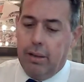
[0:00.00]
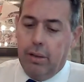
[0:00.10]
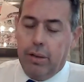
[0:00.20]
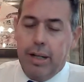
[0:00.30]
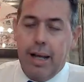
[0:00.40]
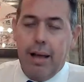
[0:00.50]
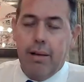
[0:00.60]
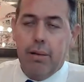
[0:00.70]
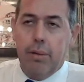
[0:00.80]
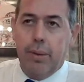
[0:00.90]
Looking
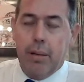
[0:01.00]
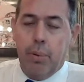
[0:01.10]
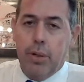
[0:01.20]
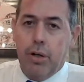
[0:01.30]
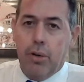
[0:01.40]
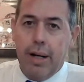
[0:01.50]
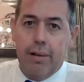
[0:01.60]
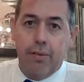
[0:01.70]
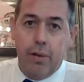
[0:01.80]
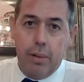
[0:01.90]
at when they pull your
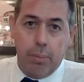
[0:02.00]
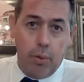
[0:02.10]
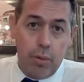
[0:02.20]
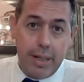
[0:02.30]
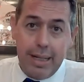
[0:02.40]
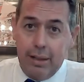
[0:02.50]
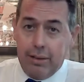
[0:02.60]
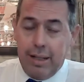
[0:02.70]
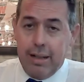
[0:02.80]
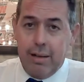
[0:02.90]
credit for employment, it
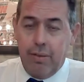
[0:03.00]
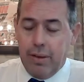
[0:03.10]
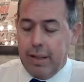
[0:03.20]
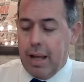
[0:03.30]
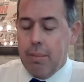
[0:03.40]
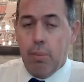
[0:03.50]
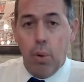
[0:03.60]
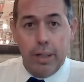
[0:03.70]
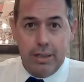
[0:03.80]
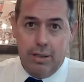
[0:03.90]
looks at it differently, and
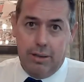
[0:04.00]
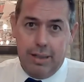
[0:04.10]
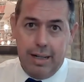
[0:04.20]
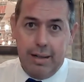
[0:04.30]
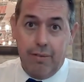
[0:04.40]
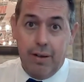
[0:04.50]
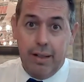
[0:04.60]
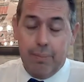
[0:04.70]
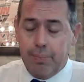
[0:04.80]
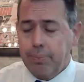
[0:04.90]
mortgage looks at it
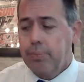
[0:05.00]
differently.